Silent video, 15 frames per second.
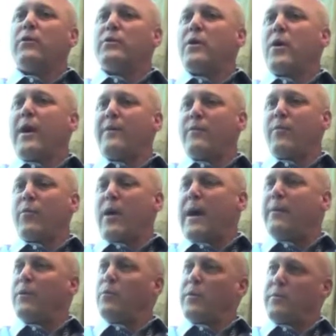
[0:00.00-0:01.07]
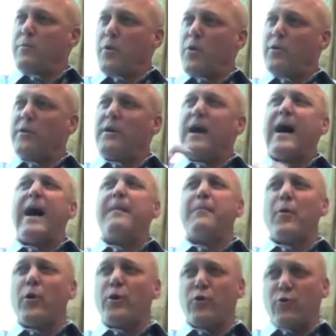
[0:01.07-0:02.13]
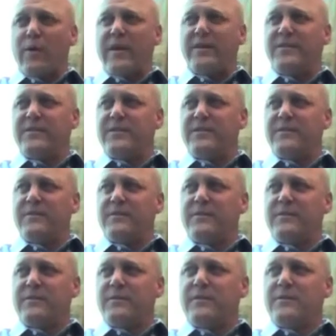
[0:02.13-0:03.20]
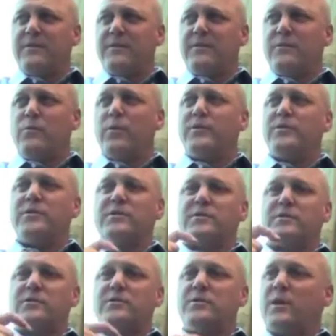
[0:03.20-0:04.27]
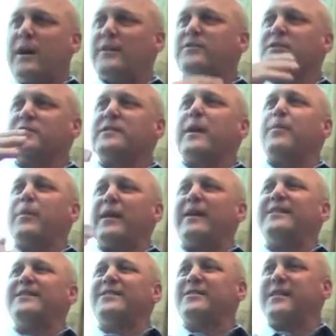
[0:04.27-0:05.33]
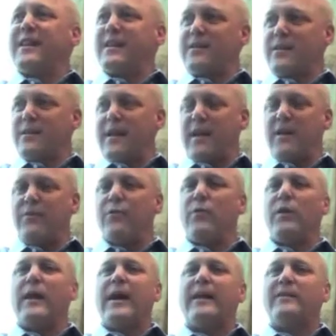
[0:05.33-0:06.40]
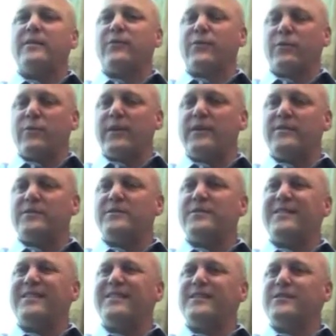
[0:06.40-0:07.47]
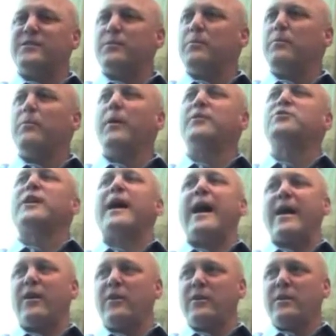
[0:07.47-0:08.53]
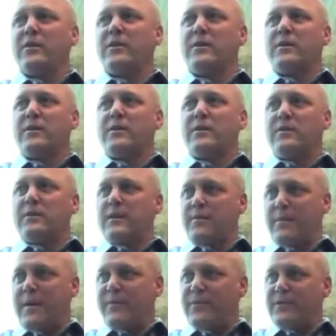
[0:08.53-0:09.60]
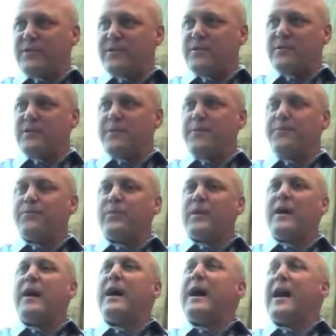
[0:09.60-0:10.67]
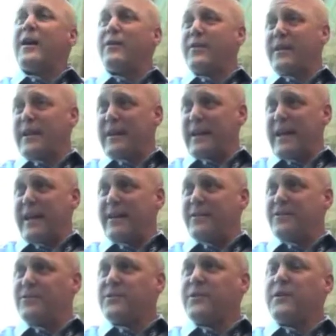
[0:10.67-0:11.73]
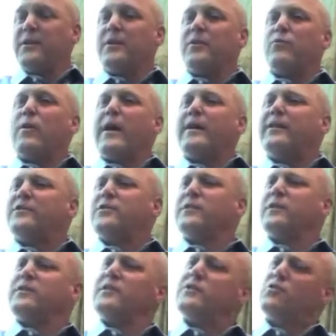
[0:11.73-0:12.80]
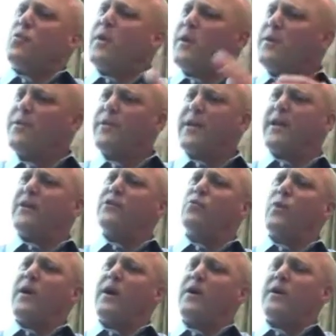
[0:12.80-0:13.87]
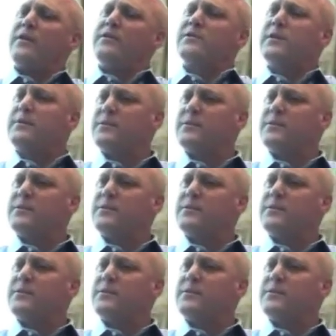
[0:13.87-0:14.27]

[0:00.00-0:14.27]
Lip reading: y'all have a problem with murder, our murder rate, which is to us a separate and distinct thing for a lot of different reasons, is much higher than Memphis's, higher than Atlanta's, right? And so there are these weird things where in some